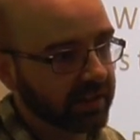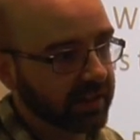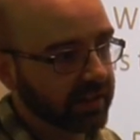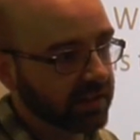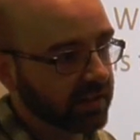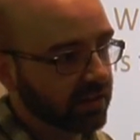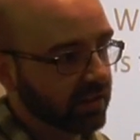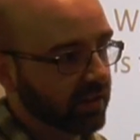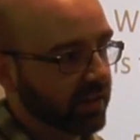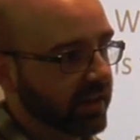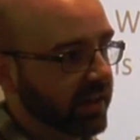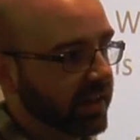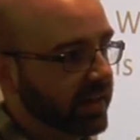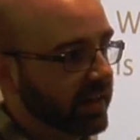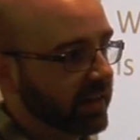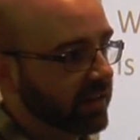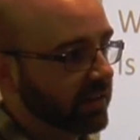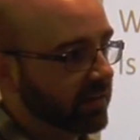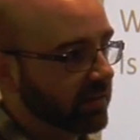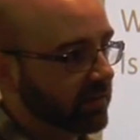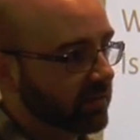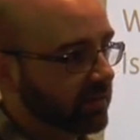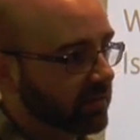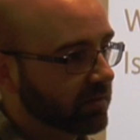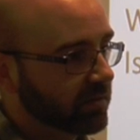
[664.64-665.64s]
the underlying
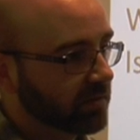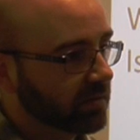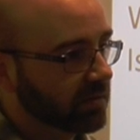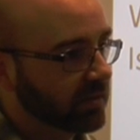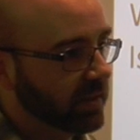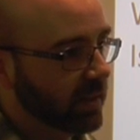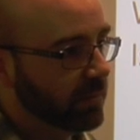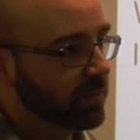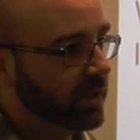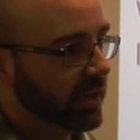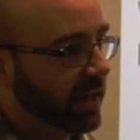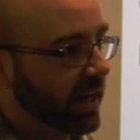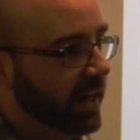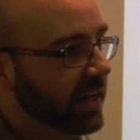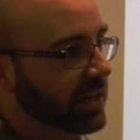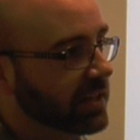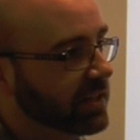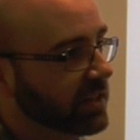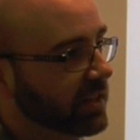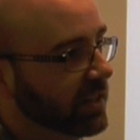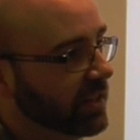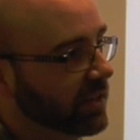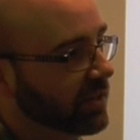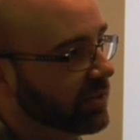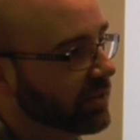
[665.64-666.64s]

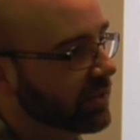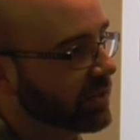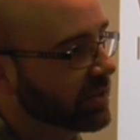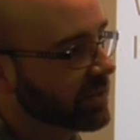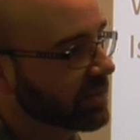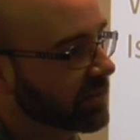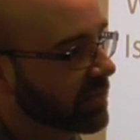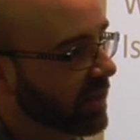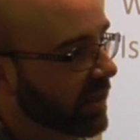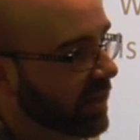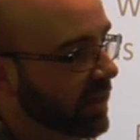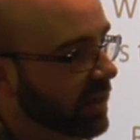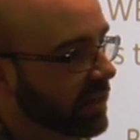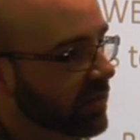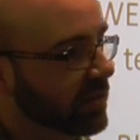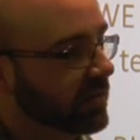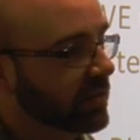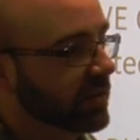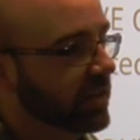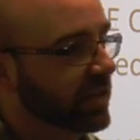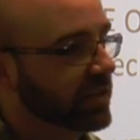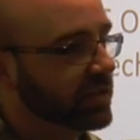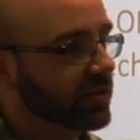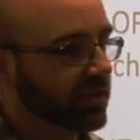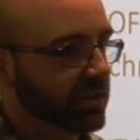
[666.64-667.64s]
implication here is that
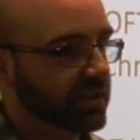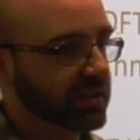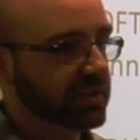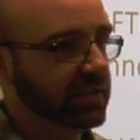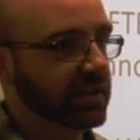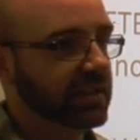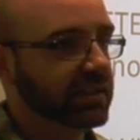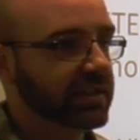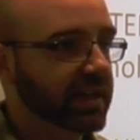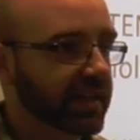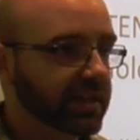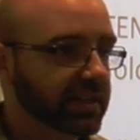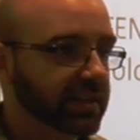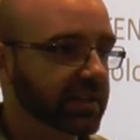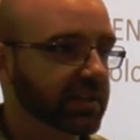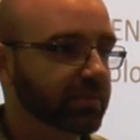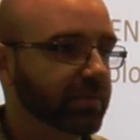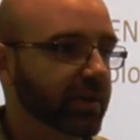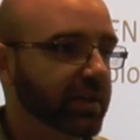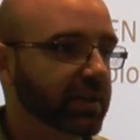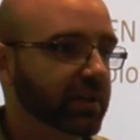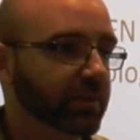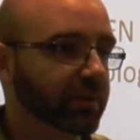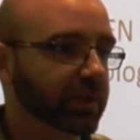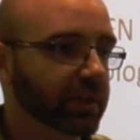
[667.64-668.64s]
it's not just the attention
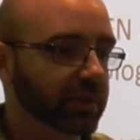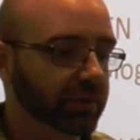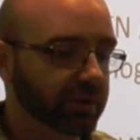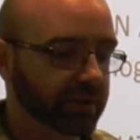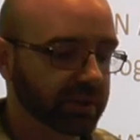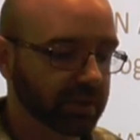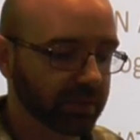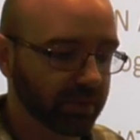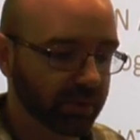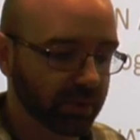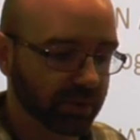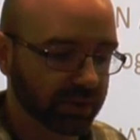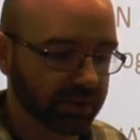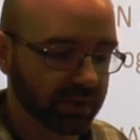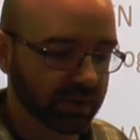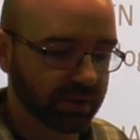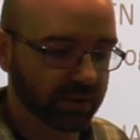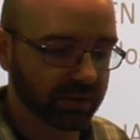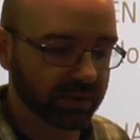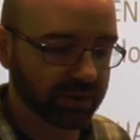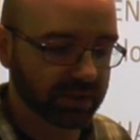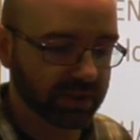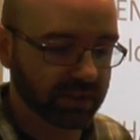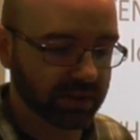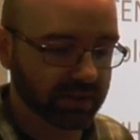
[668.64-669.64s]
span that we're losing, we're also
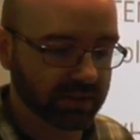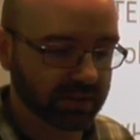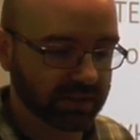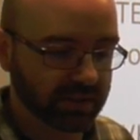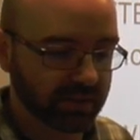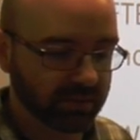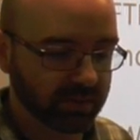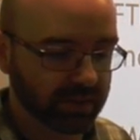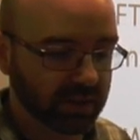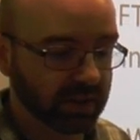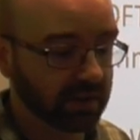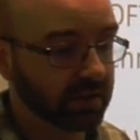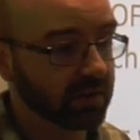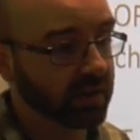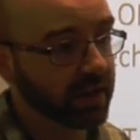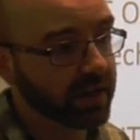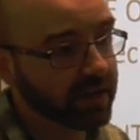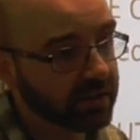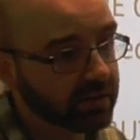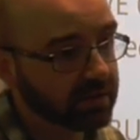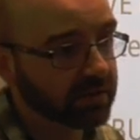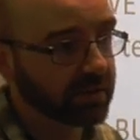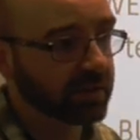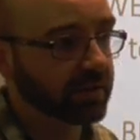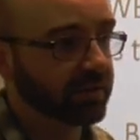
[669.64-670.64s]
losing something
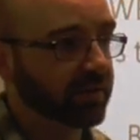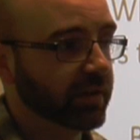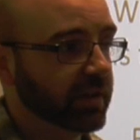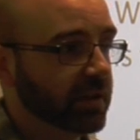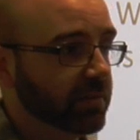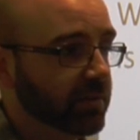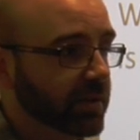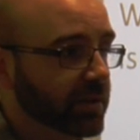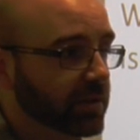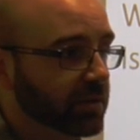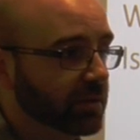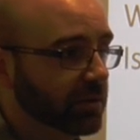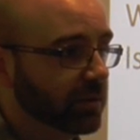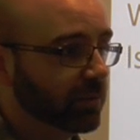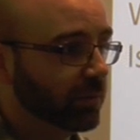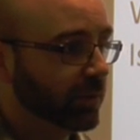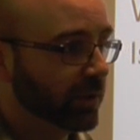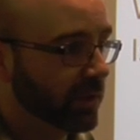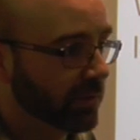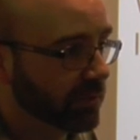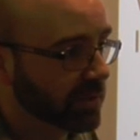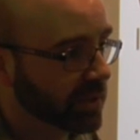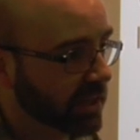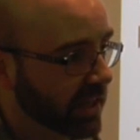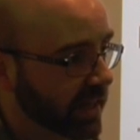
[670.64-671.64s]
else that's fundamental that
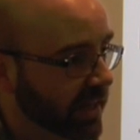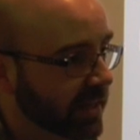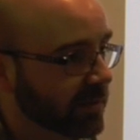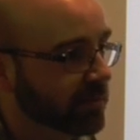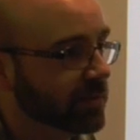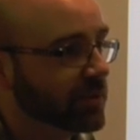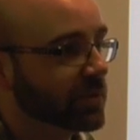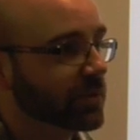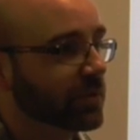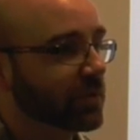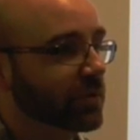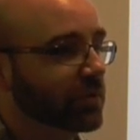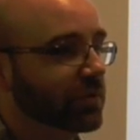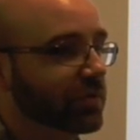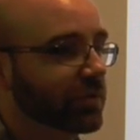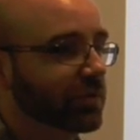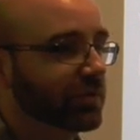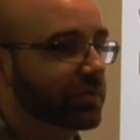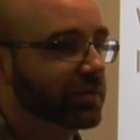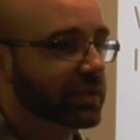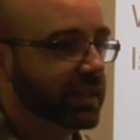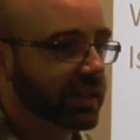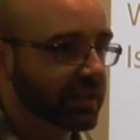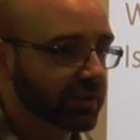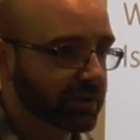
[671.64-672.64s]
William James sort of
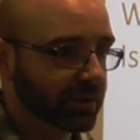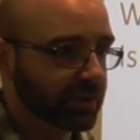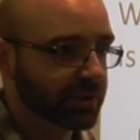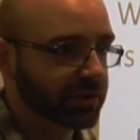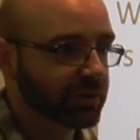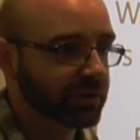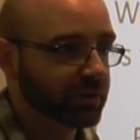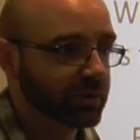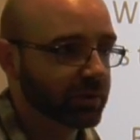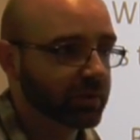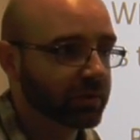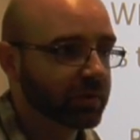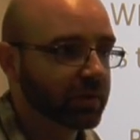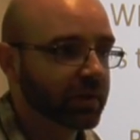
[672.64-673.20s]
ticked onto